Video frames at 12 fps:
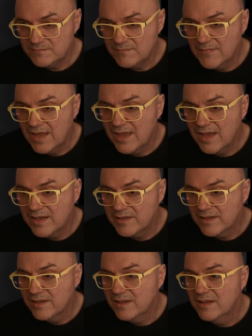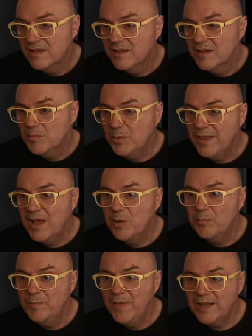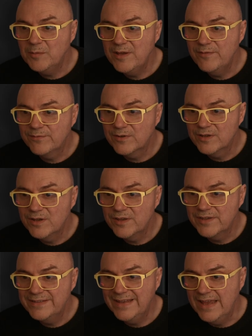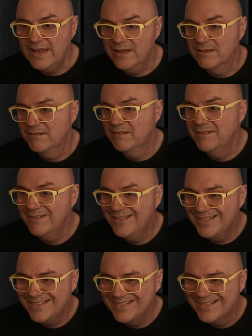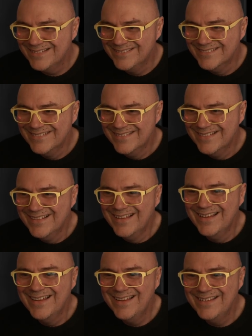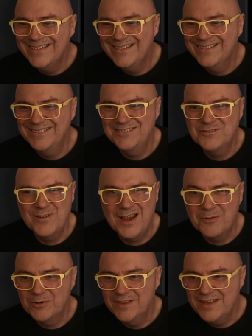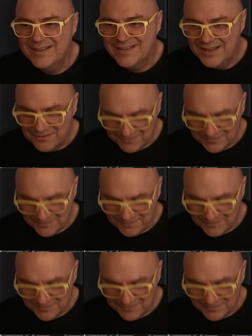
But that'll be for another day. You just drag one of these out